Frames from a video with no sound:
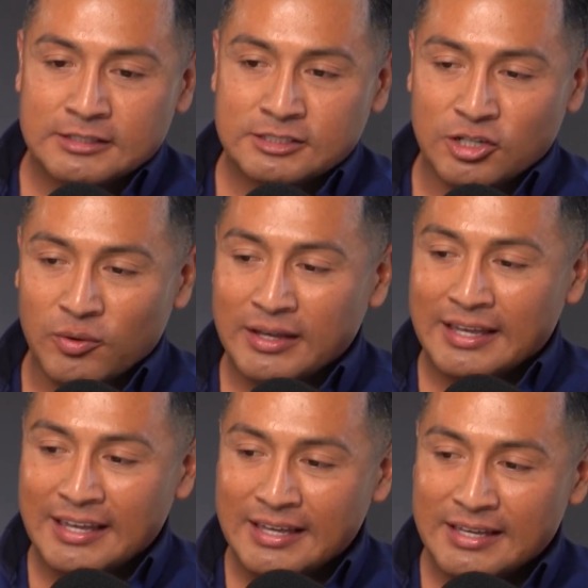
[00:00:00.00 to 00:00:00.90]
so
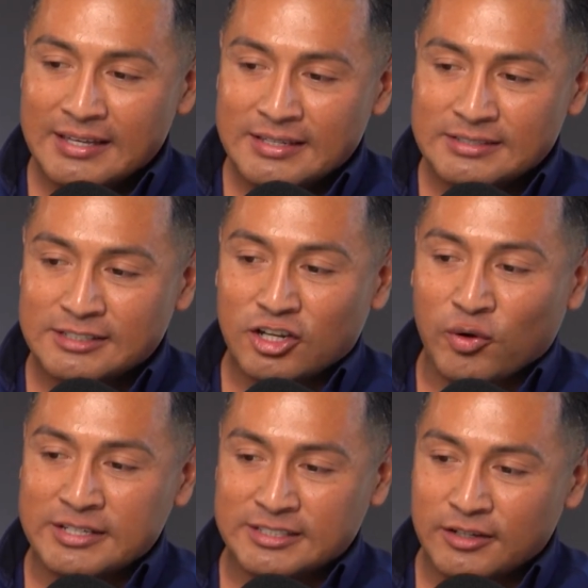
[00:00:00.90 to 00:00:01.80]
it is
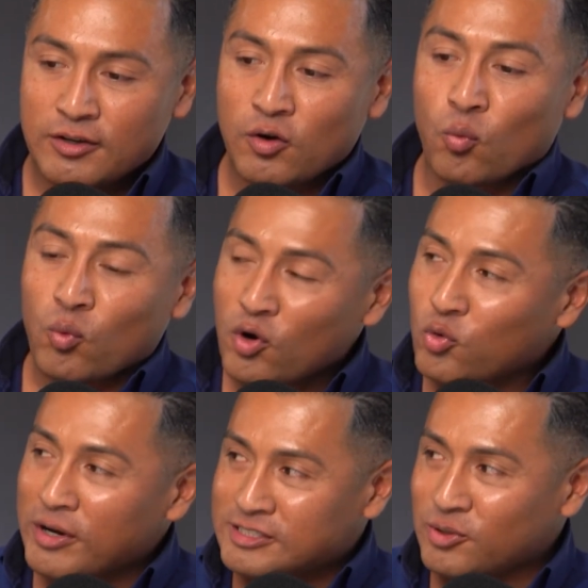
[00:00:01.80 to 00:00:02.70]
crazy. Real
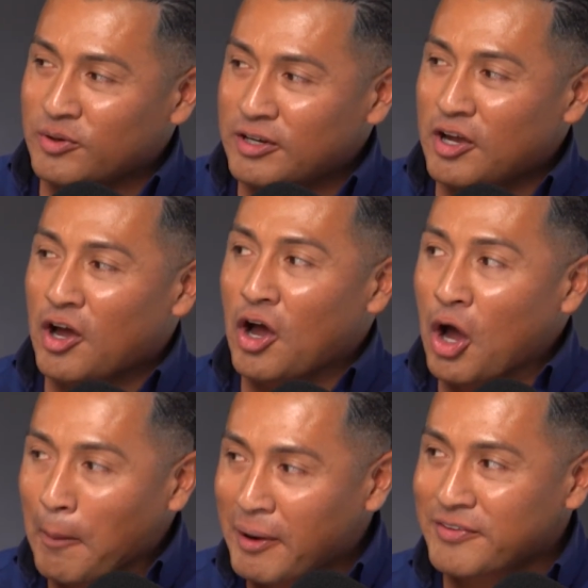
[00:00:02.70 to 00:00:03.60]
quick story
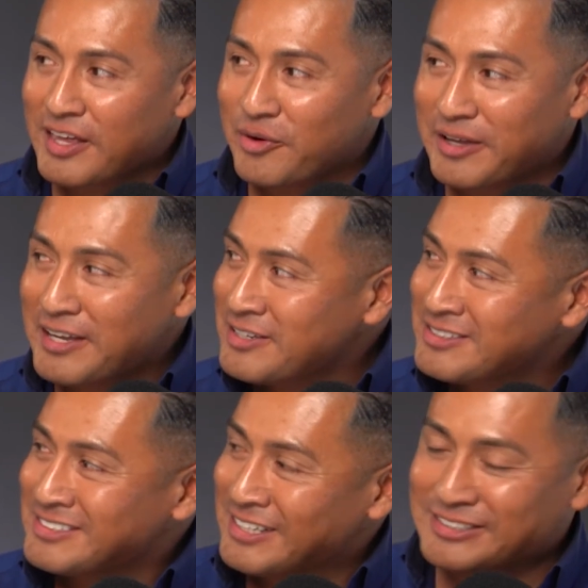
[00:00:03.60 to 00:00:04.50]
about that. Okay,
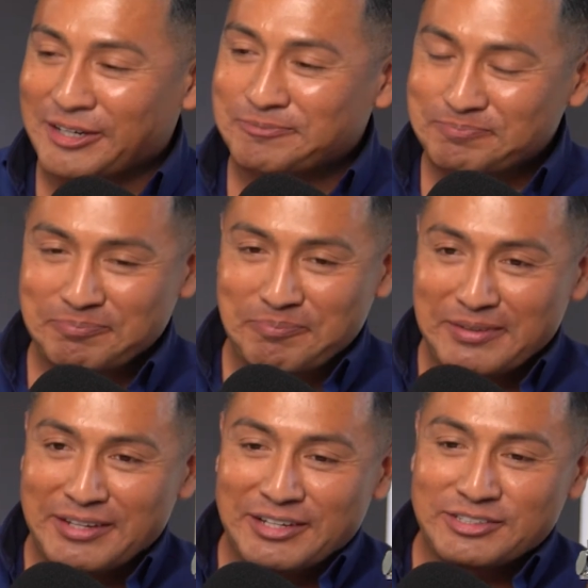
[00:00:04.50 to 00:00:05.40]
check this out.
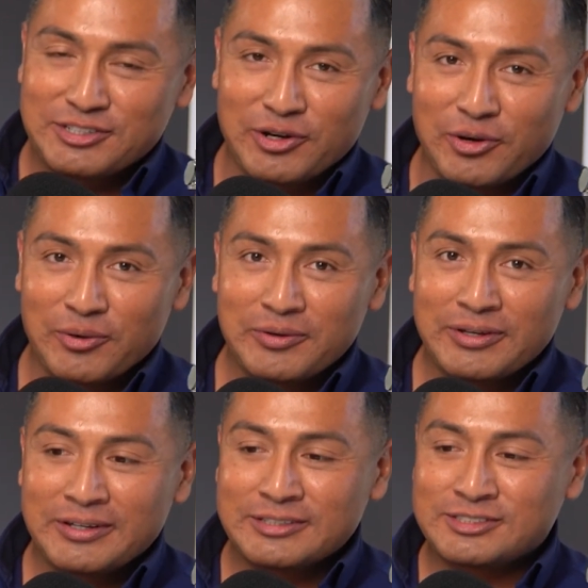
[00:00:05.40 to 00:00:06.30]
So,
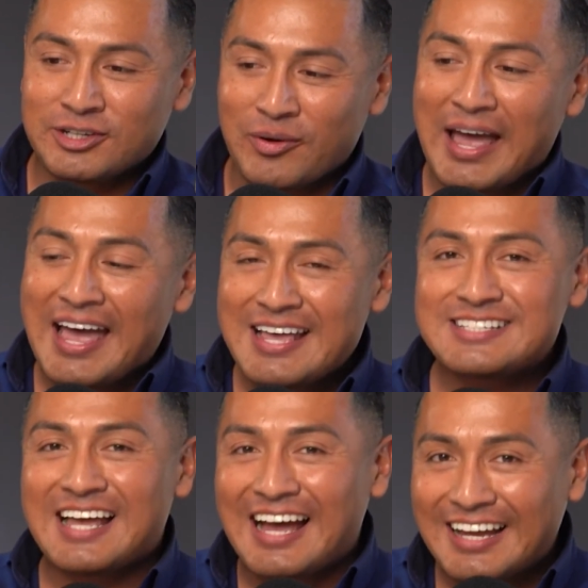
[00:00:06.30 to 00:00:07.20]
so
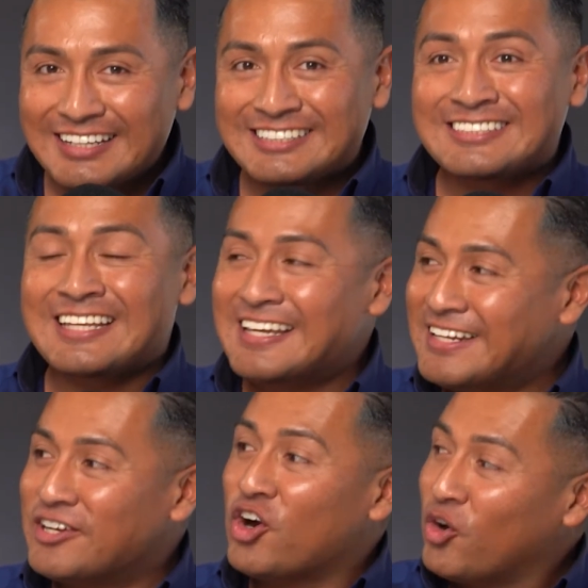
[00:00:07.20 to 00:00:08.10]
as I
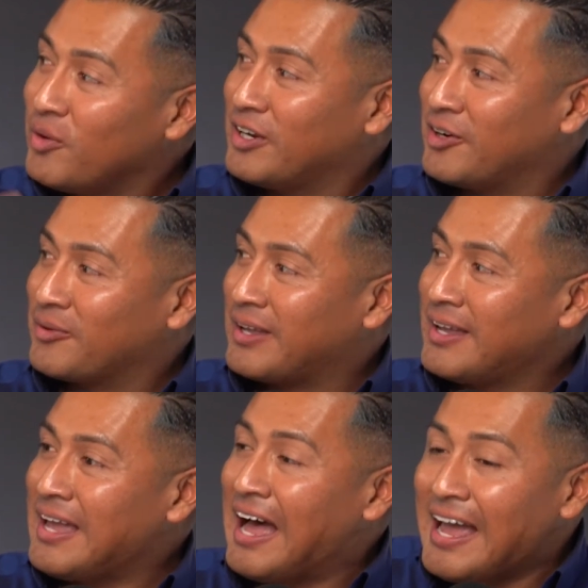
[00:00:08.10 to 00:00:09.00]
stated earlier,
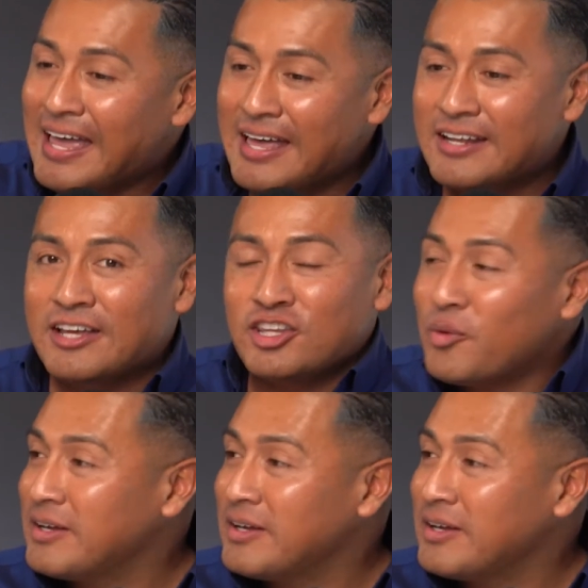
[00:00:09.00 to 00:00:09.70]
okay, I had no